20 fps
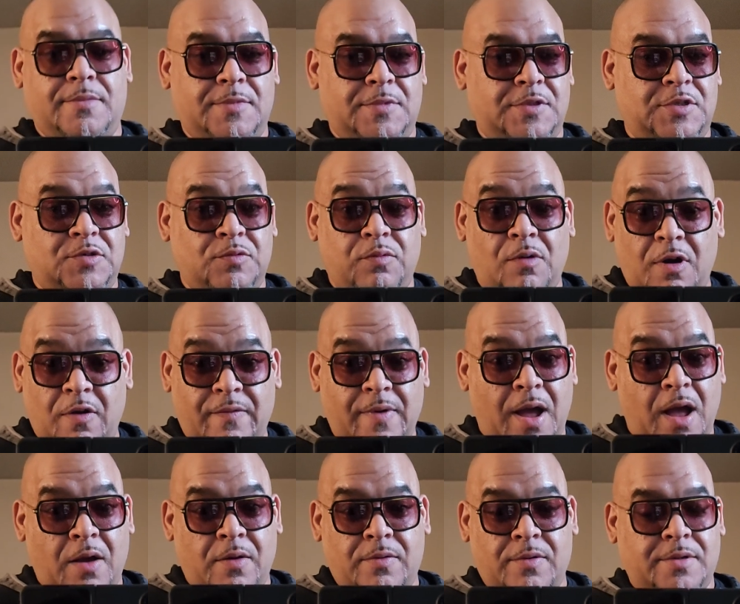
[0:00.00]
12
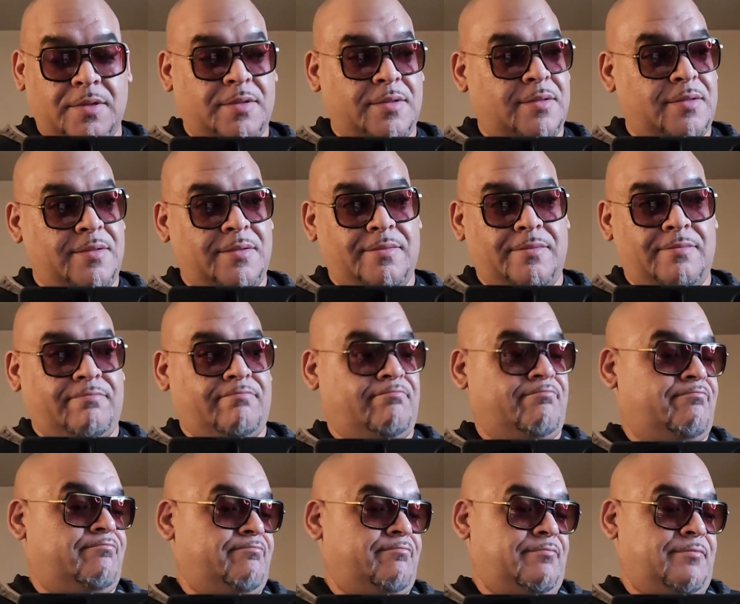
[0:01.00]
hours.
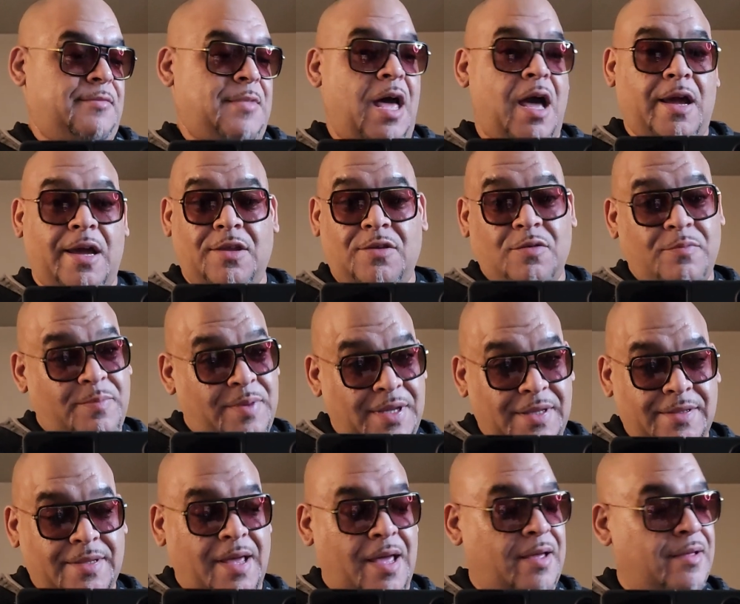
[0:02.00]
How can you
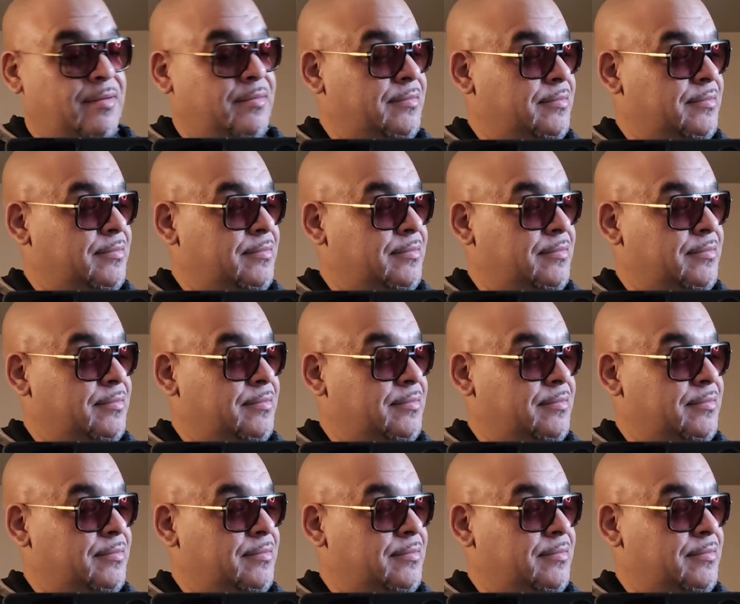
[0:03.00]
beat that?